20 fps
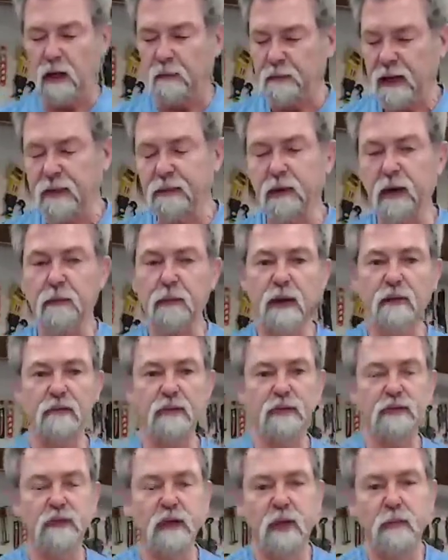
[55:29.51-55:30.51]
Maybe I'm
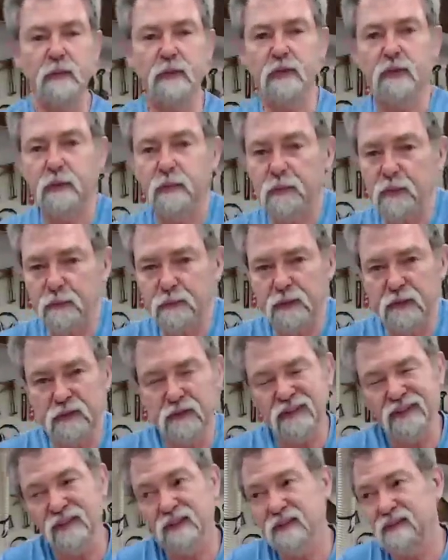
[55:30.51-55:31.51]
over the top a little bit,
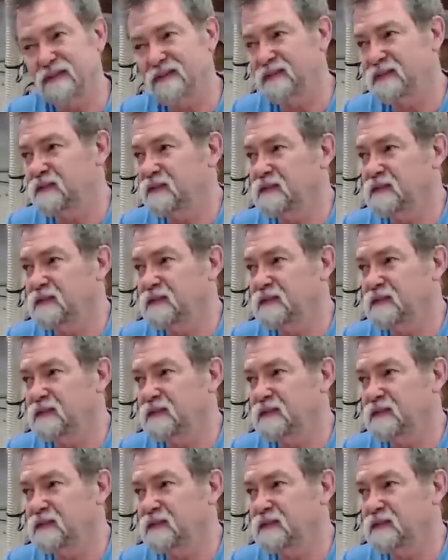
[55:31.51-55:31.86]
but you know,